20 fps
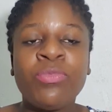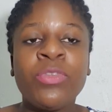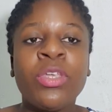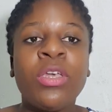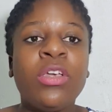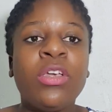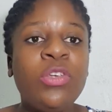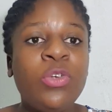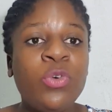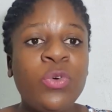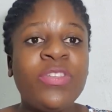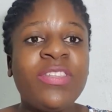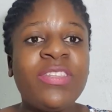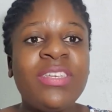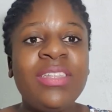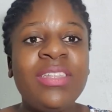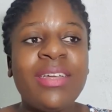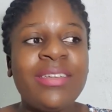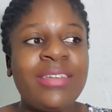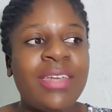you will
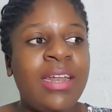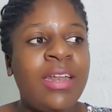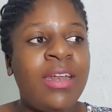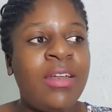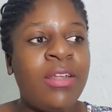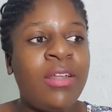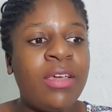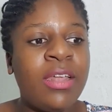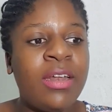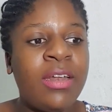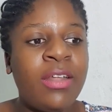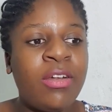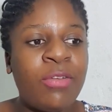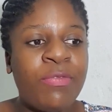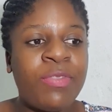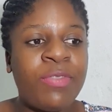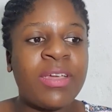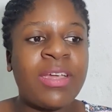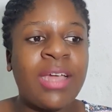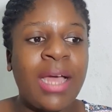see that a lot
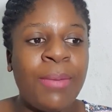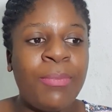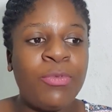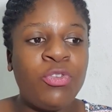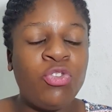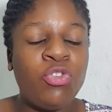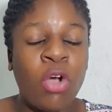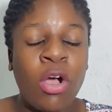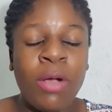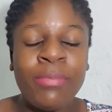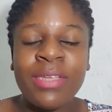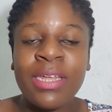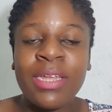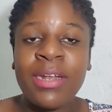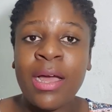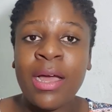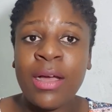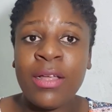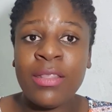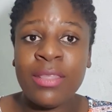of the jobs that
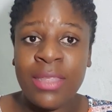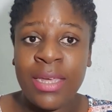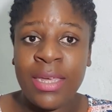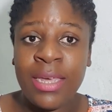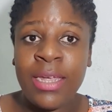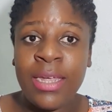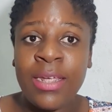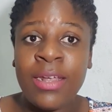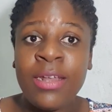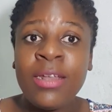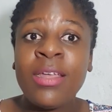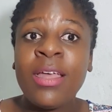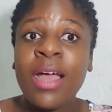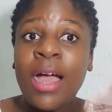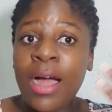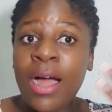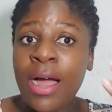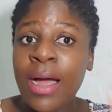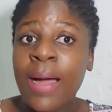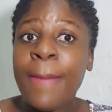are there
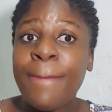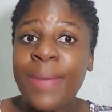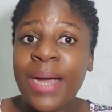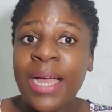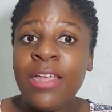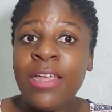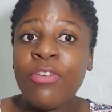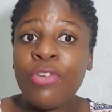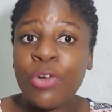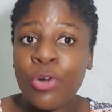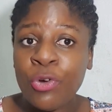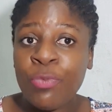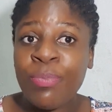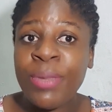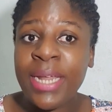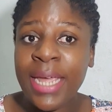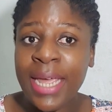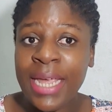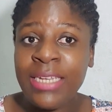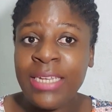are by
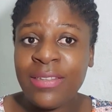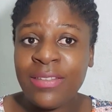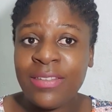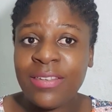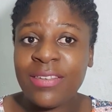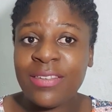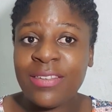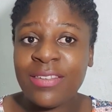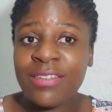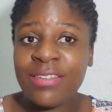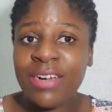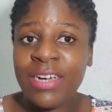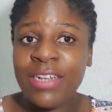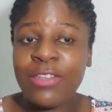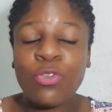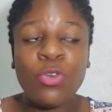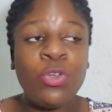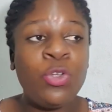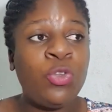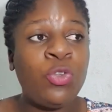recruitment agencies,
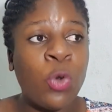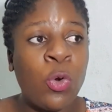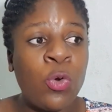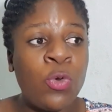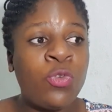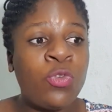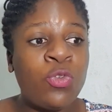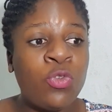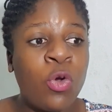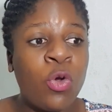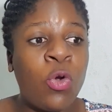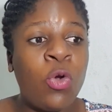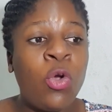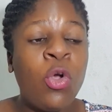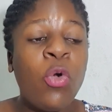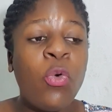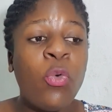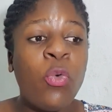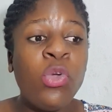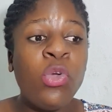right? So you don't know
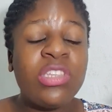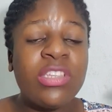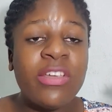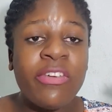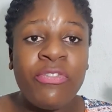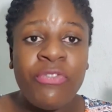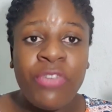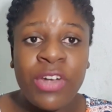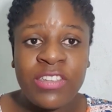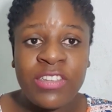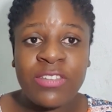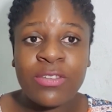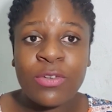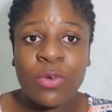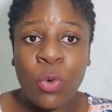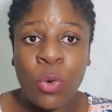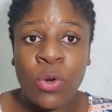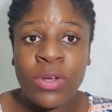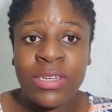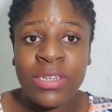who's the first
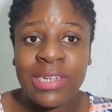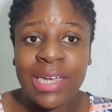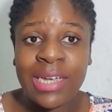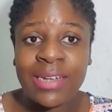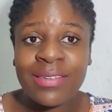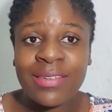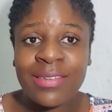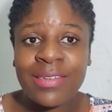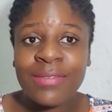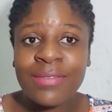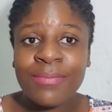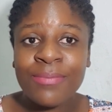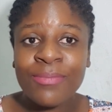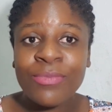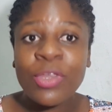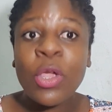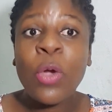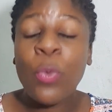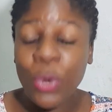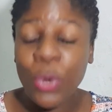contact
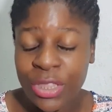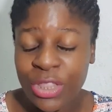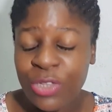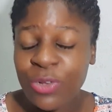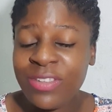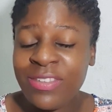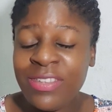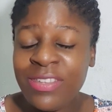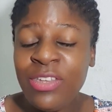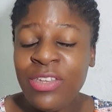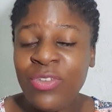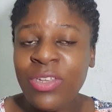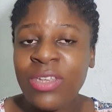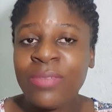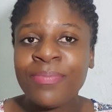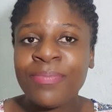with your CV.